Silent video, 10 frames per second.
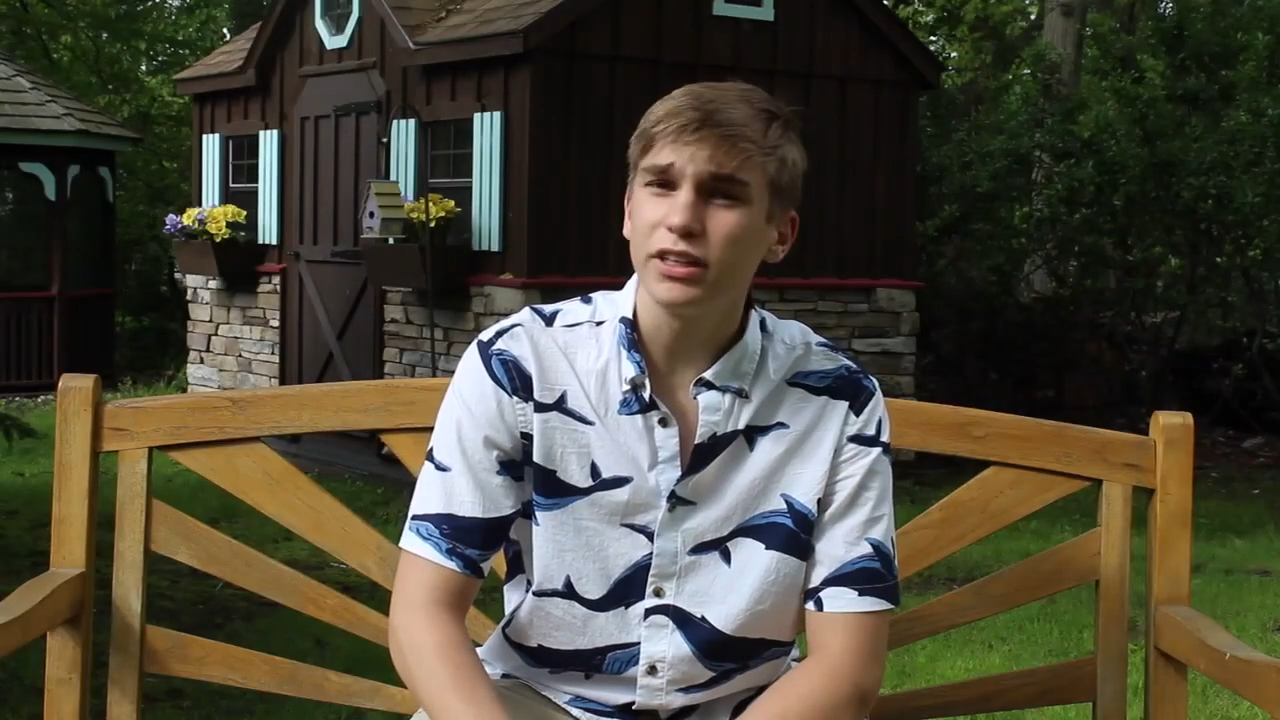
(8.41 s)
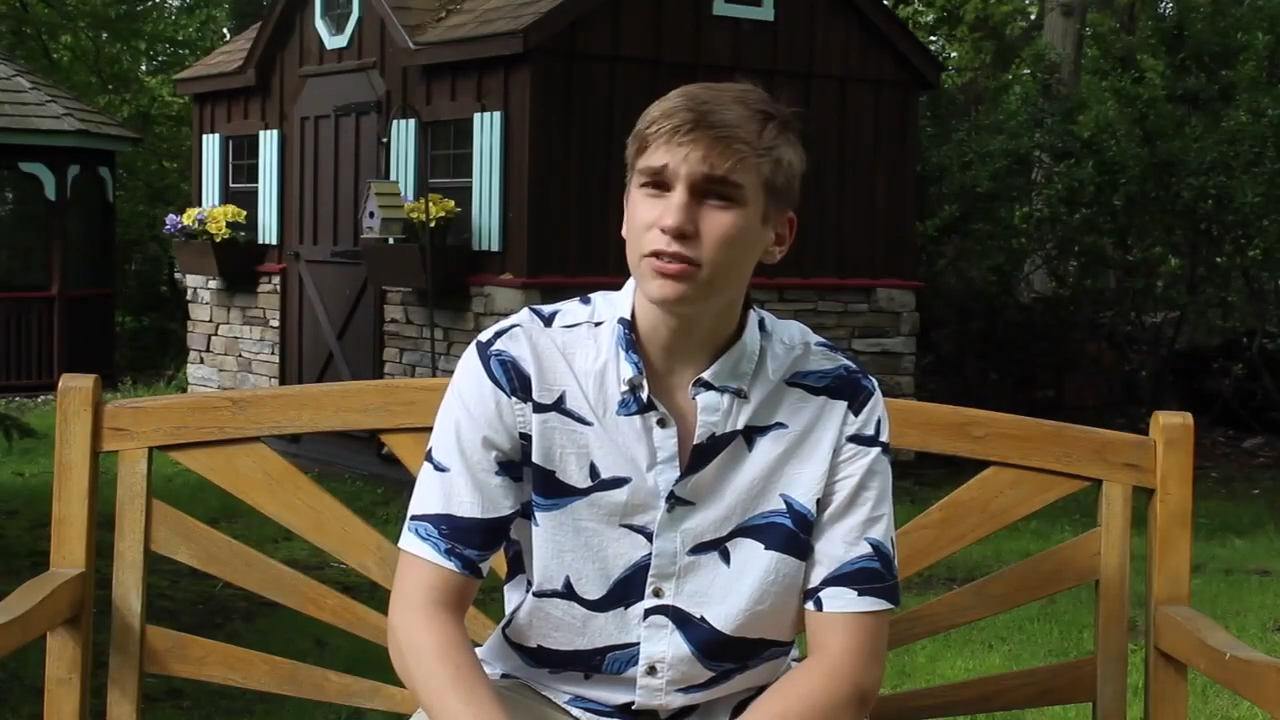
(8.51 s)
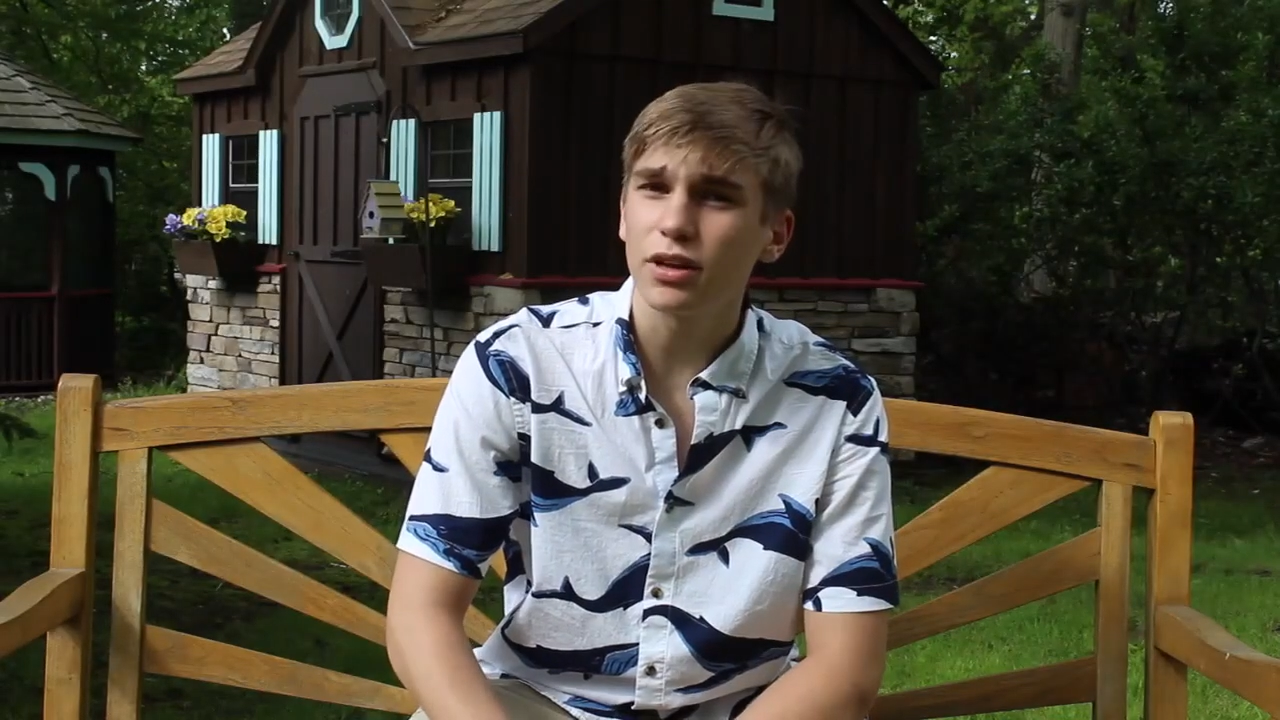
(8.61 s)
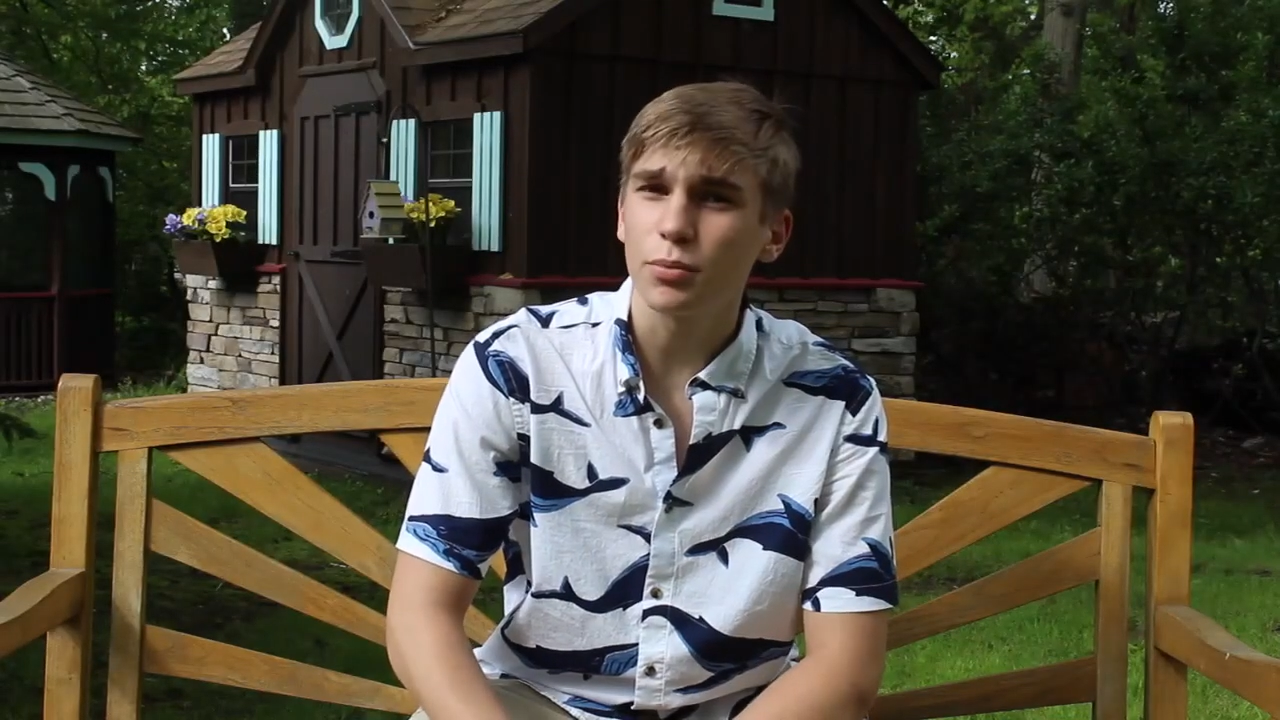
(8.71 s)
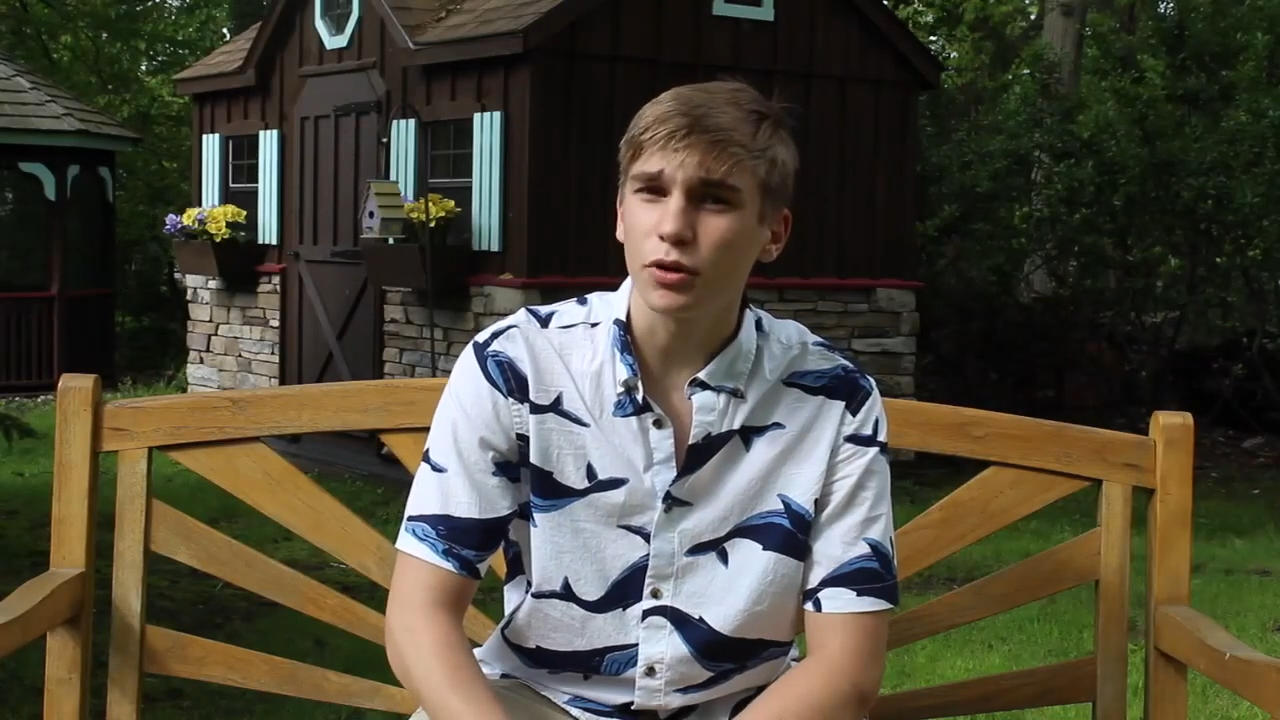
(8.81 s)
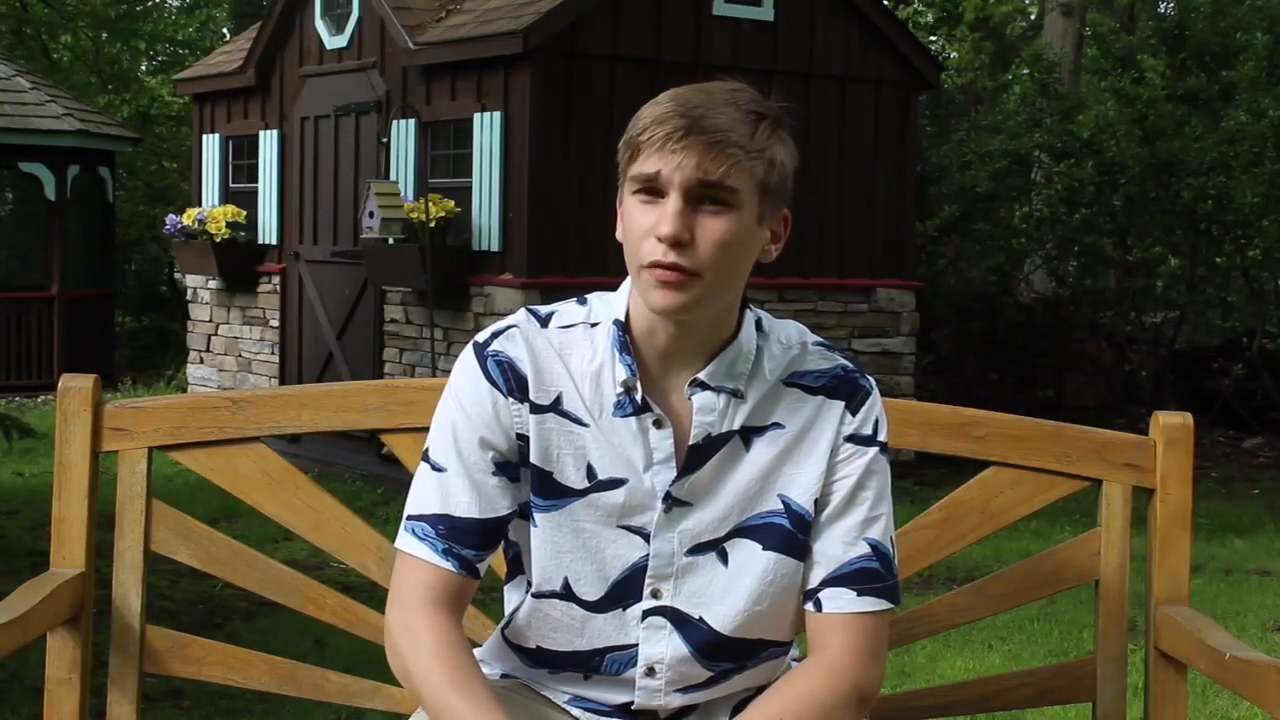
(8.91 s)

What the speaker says: December